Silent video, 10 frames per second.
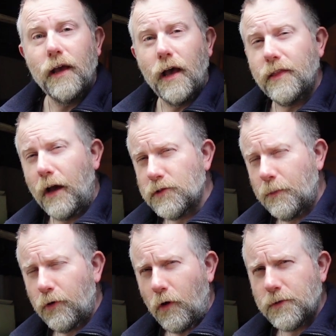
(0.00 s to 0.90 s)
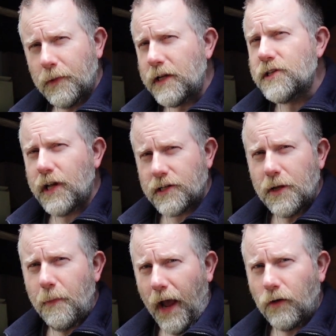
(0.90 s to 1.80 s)
and that was approximately
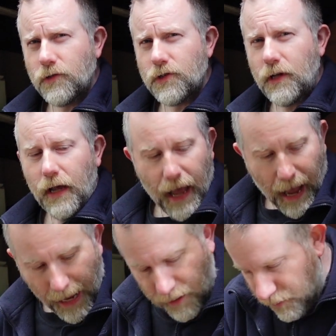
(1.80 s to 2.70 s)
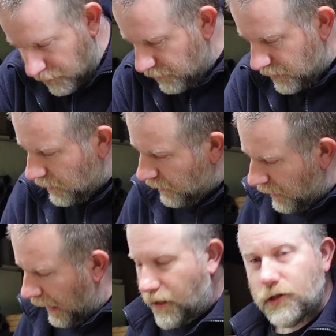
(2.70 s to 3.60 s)
£60. And for the
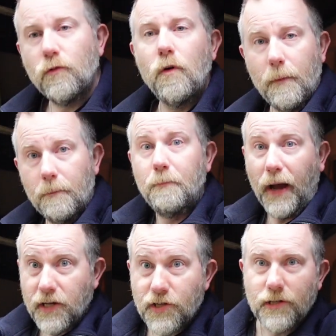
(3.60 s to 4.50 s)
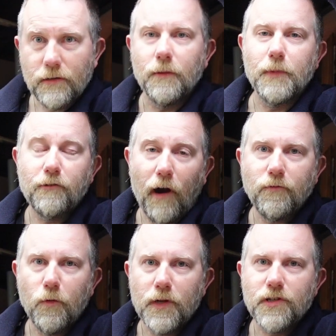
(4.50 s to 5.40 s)
actual base, the
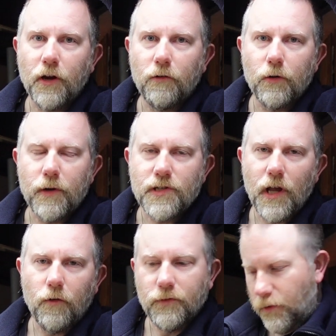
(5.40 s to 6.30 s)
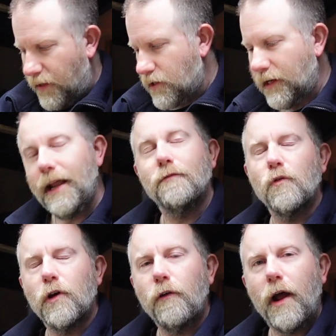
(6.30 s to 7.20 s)
gravel material itself, to actually level
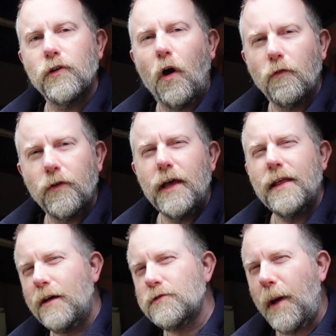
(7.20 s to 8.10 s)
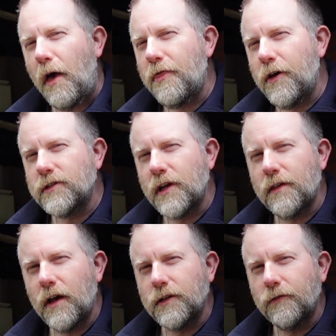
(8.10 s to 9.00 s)
the ground off, that was about
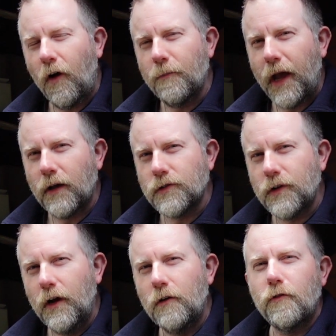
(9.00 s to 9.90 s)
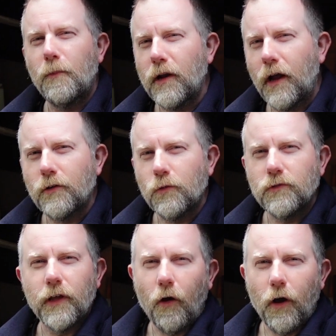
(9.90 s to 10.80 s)
£30–35 from my local
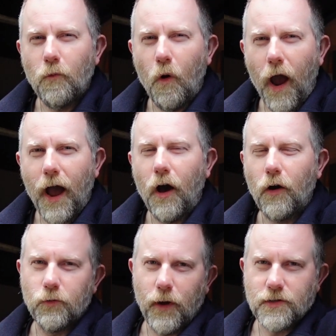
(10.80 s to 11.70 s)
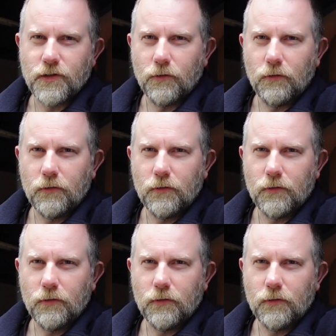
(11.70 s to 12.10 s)
DIY hardware store.